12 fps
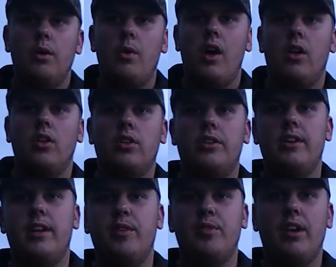Well,
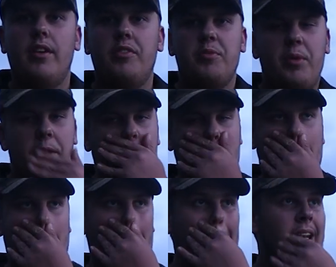good evening everybody,
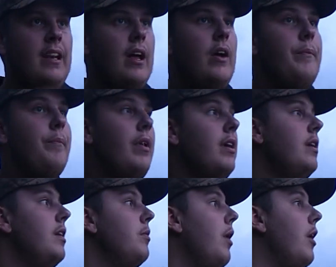and
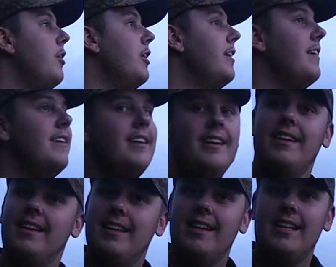well,
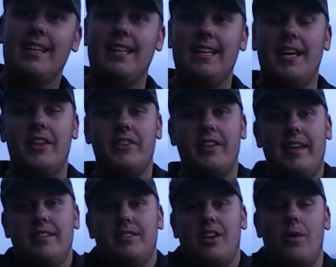the
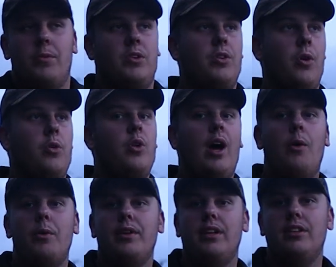day's come and gone
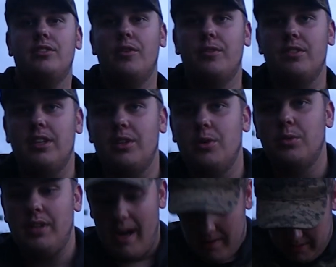now, and it's obviously
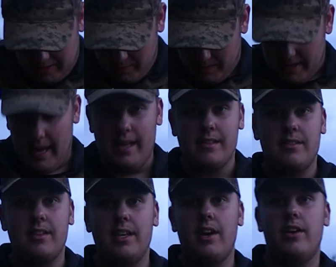cooled down a little bit,
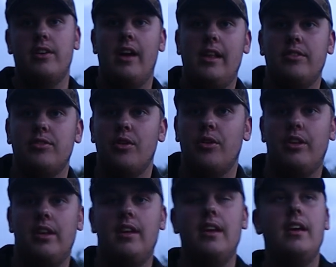hence the
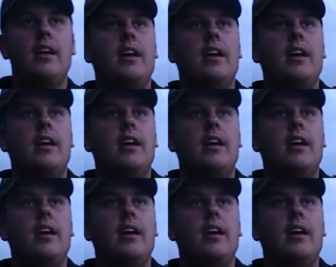hoodie.